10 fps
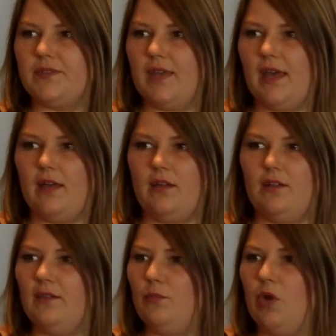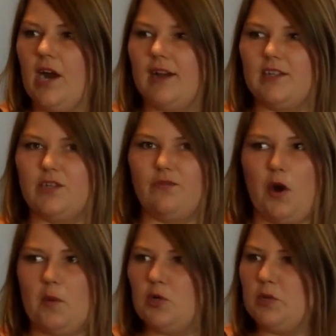scale. We got into
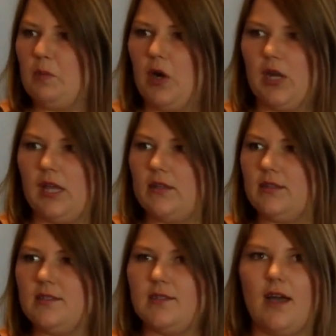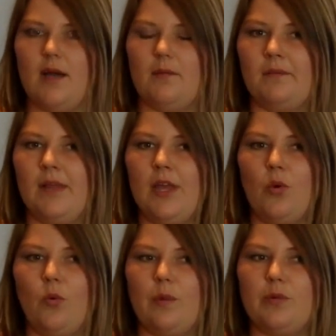farmers markets.
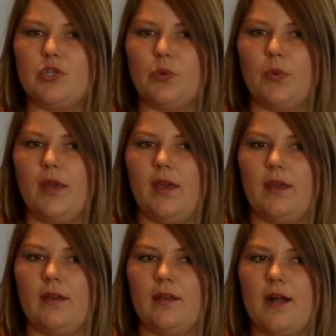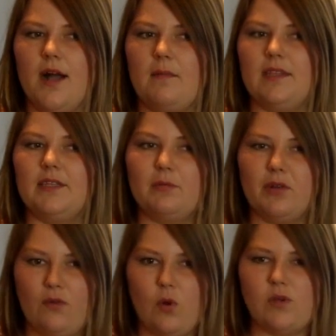We were doing a little bit
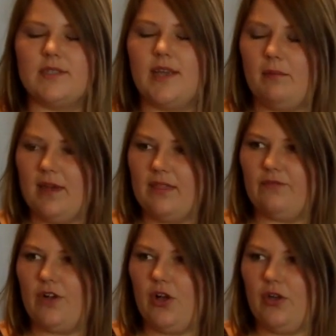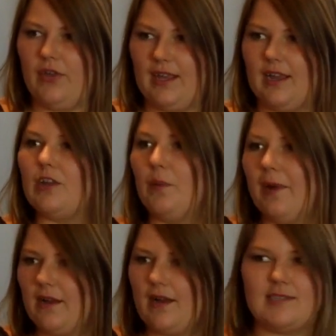of wholesale by the fall,
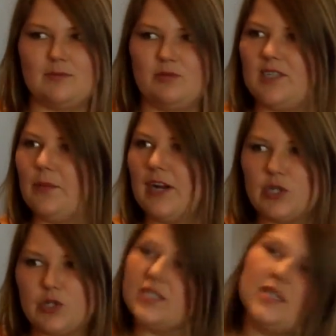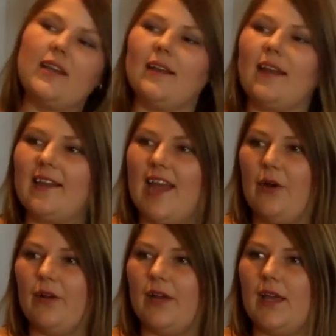customers that were interested in
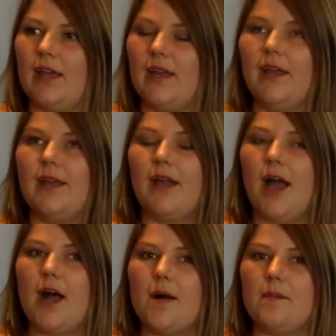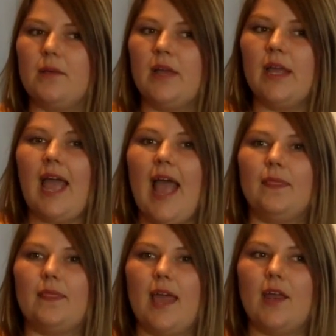carrying it. And
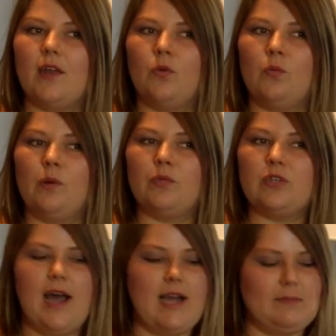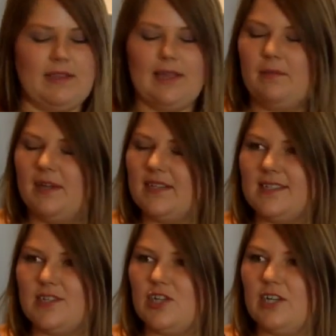then we had to make that big
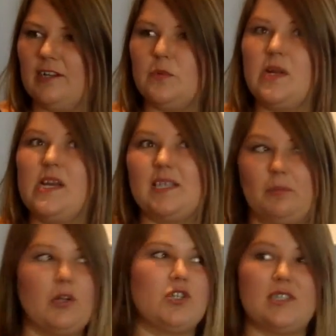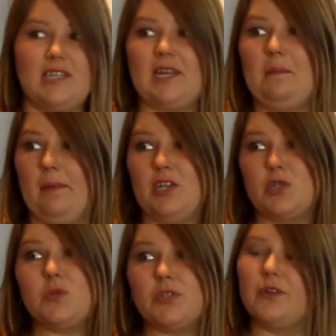decision because we needed to purchase a big
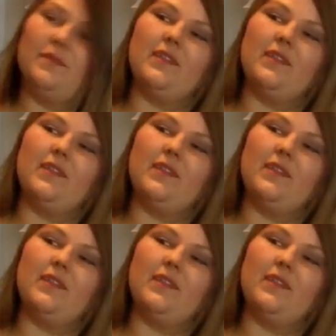juicer,